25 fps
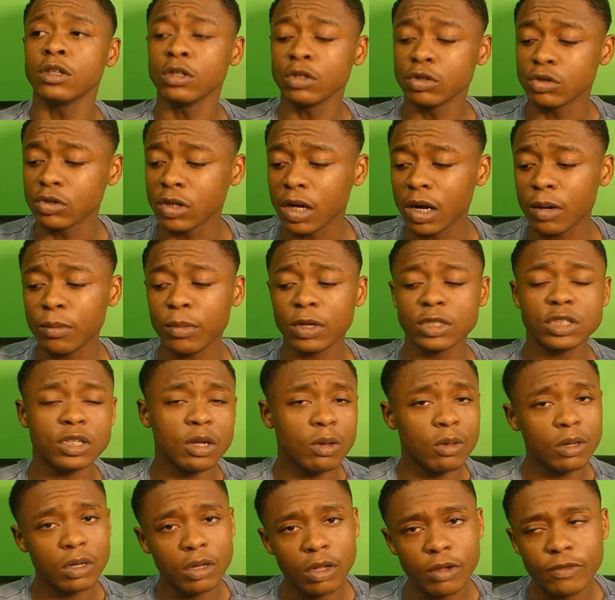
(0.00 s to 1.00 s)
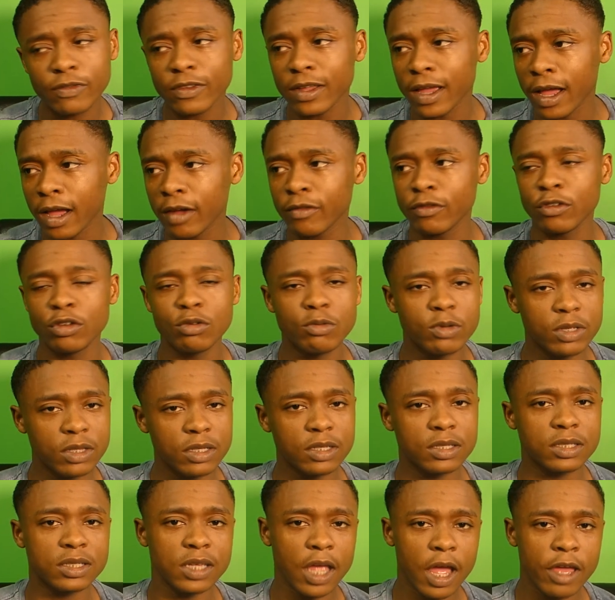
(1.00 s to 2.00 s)
Do you know how much I would love to have you in
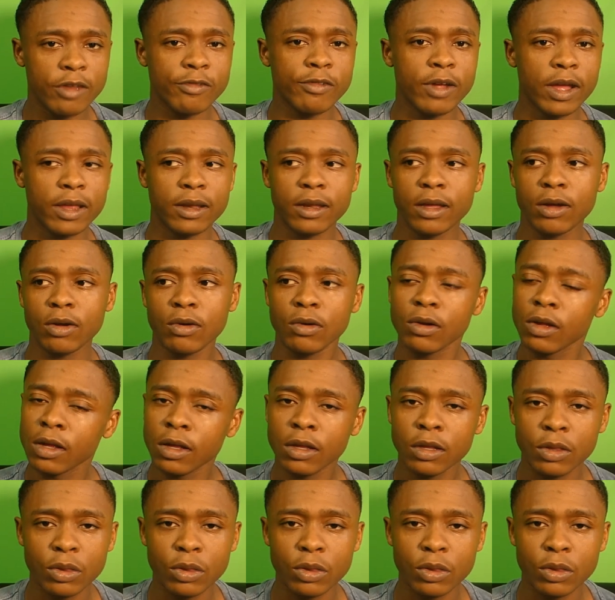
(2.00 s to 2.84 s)
this side right now?